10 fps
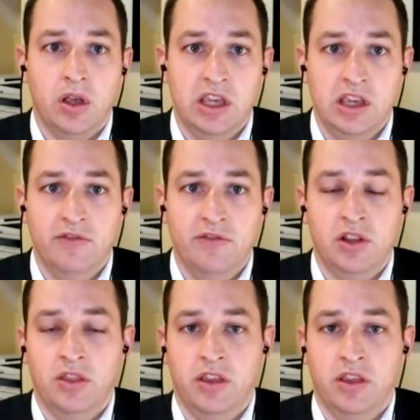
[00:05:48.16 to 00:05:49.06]

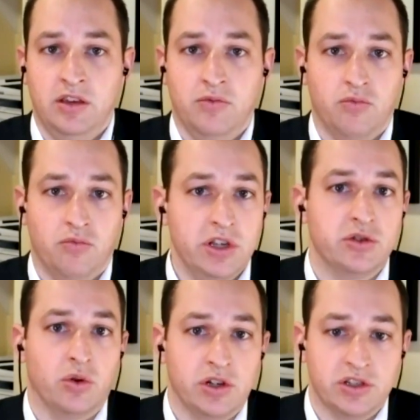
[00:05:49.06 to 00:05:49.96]
even the
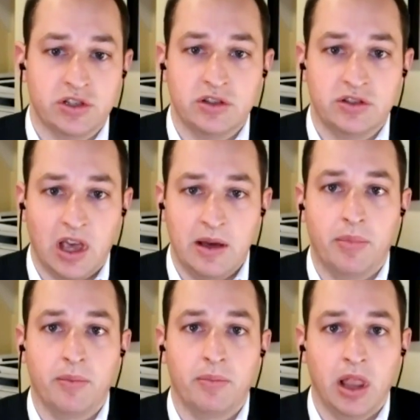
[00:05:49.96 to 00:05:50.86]
resource
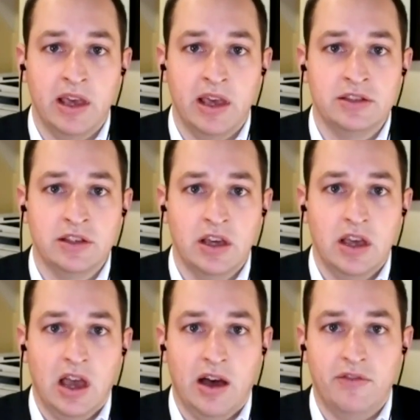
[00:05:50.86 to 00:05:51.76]
type plays
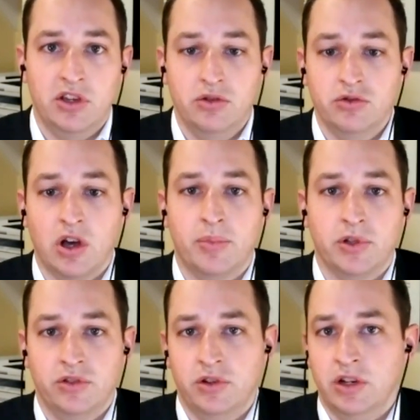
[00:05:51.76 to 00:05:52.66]
have a huge
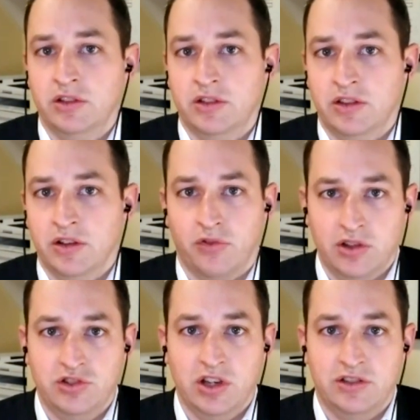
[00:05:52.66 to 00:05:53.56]
opportunity to
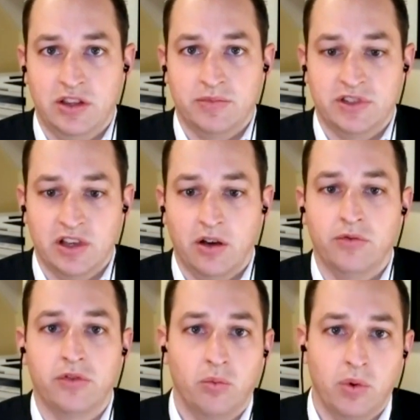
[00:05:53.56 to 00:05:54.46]
differentiate
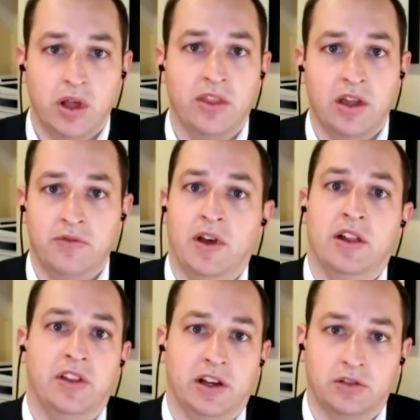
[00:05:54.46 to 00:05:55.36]
themselves with
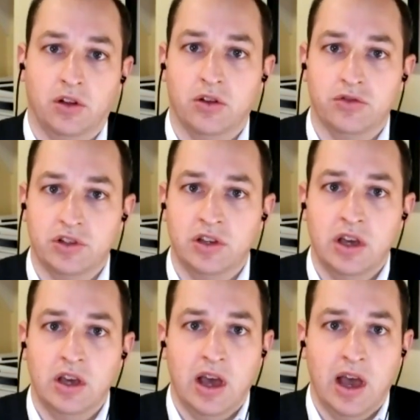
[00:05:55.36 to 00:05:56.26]
advanced technology.
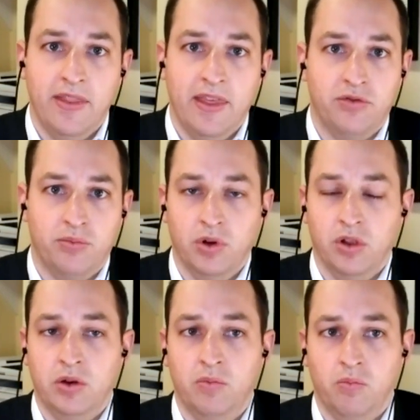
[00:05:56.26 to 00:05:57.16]
And that's
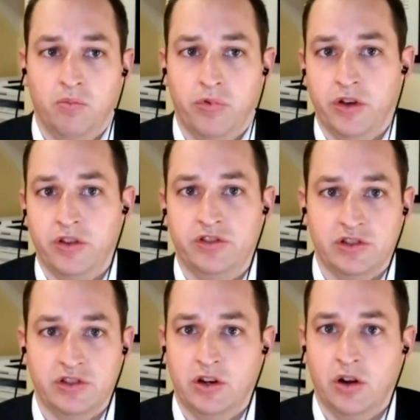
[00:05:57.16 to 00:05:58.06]
really the
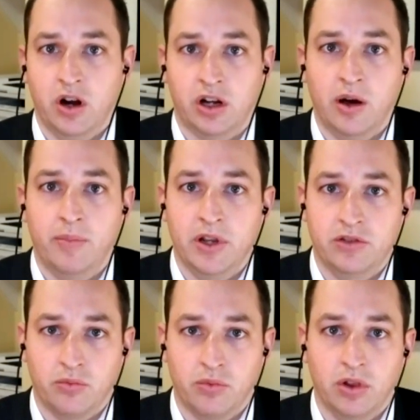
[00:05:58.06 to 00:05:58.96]
decision in our company
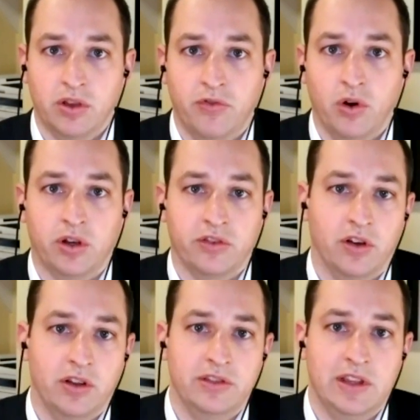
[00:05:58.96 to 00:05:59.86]
to really focus
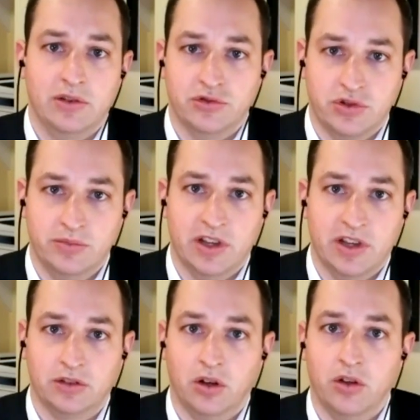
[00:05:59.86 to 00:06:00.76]
on downstream
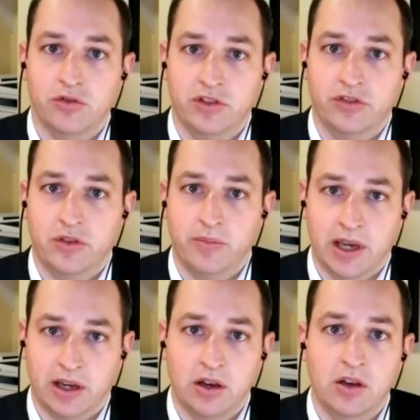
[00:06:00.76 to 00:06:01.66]
technologies to
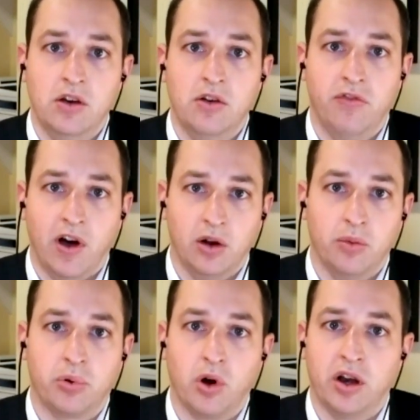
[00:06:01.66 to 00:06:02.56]
make final
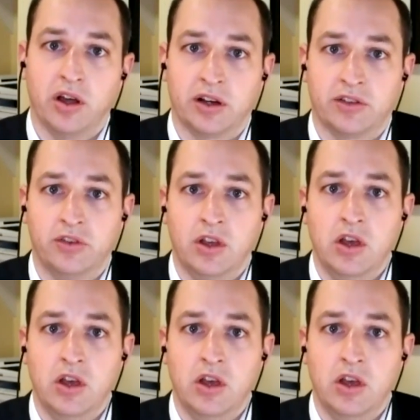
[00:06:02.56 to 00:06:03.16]
products